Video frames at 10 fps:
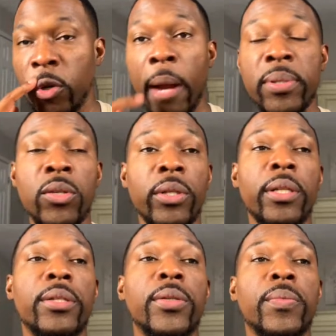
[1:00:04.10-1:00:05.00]

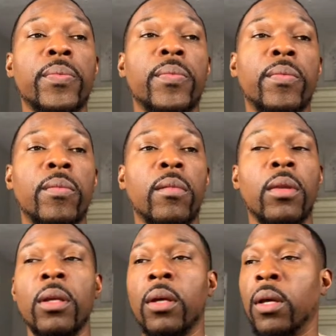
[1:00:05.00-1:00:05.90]
opportunities.
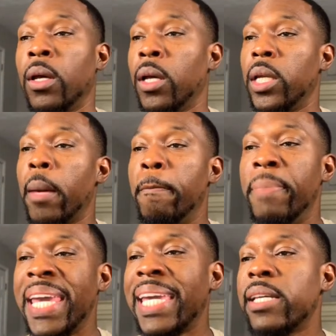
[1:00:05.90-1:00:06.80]
The
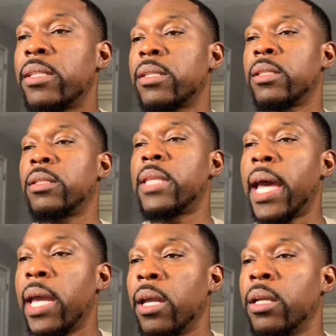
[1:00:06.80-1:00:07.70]
biggest
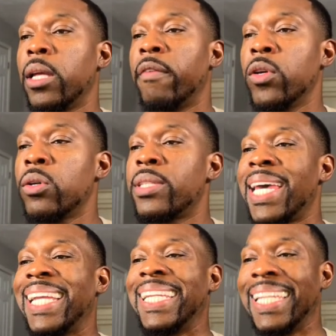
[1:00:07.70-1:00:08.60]
thing, if you don't
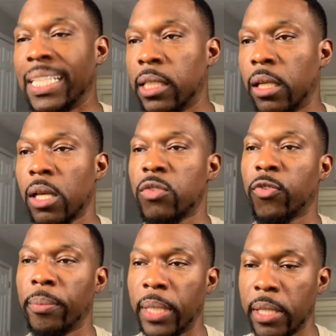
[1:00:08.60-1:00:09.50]
take nothing else
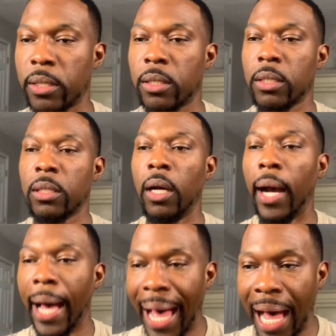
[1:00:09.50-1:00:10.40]
from this
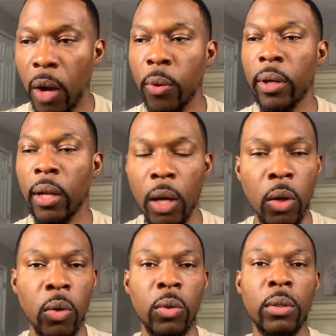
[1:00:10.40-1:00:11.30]

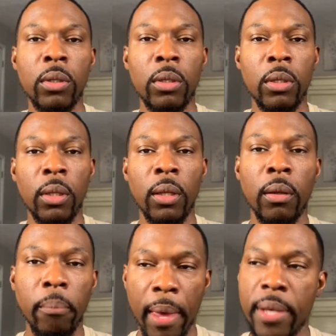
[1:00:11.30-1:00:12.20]
hour-long
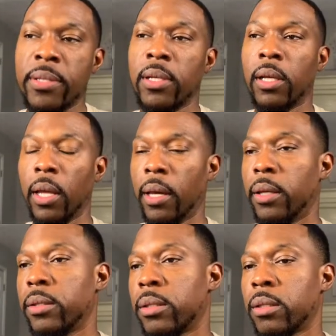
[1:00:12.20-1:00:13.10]

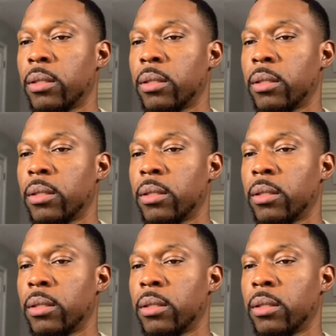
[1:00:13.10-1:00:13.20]
masterclass